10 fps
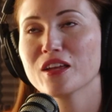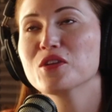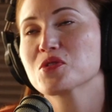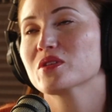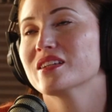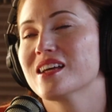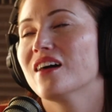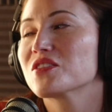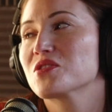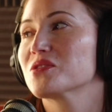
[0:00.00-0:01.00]
Yep. Usually
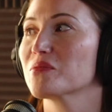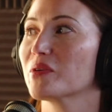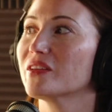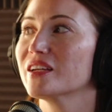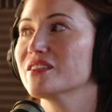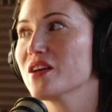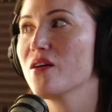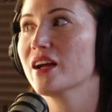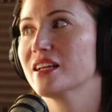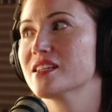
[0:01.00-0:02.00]
talent shows up early,
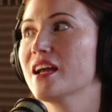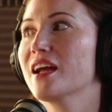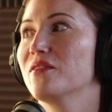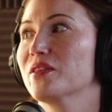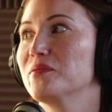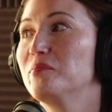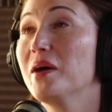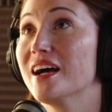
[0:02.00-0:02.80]
so I get to hang out with them.